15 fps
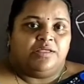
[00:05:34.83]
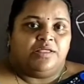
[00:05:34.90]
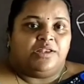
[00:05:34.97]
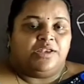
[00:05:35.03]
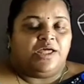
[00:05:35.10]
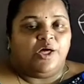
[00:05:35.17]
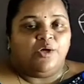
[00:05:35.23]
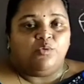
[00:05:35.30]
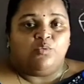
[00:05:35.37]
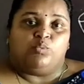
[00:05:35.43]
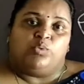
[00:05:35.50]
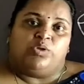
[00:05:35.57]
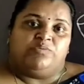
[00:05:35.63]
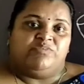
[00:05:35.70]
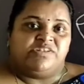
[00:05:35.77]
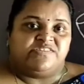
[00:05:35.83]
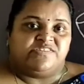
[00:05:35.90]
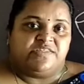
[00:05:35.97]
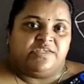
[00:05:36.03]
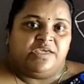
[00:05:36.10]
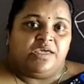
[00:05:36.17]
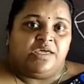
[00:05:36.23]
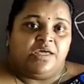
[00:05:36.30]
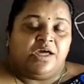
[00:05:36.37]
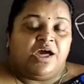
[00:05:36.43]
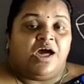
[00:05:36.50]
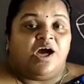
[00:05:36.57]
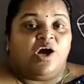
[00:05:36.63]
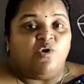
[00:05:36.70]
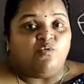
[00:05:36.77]
Now we will see
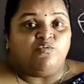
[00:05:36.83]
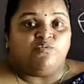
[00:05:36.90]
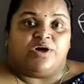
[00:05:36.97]
how